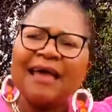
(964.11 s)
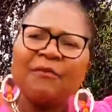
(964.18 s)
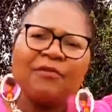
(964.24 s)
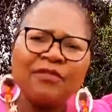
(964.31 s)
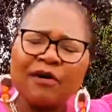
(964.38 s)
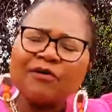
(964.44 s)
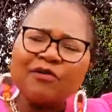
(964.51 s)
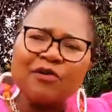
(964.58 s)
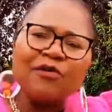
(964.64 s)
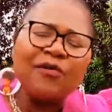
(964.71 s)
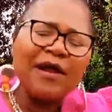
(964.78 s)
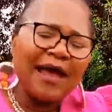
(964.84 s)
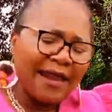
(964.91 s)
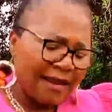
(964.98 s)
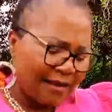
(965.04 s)
without no
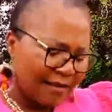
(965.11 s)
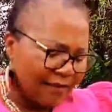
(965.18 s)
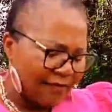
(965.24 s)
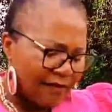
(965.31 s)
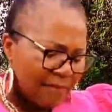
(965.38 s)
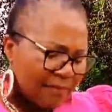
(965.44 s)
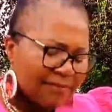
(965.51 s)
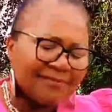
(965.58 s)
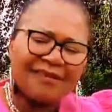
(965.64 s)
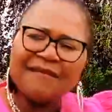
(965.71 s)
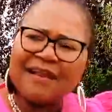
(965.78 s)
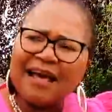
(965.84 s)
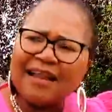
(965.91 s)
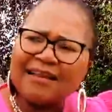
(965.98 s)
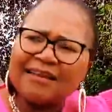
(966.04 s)
rent, it's about
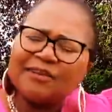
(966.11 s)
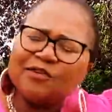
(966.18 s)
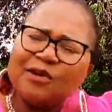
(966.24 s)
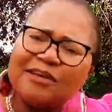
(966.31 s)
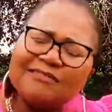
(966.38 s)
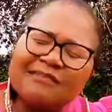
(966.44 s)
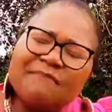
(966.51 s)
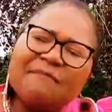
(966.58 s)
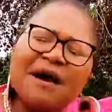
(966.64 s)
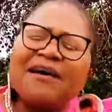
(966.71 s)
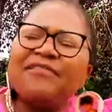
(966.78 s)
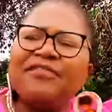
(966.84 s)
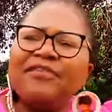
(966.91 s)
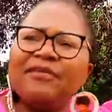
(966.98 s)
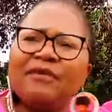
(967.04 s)
$700 a
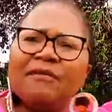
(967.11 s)
month.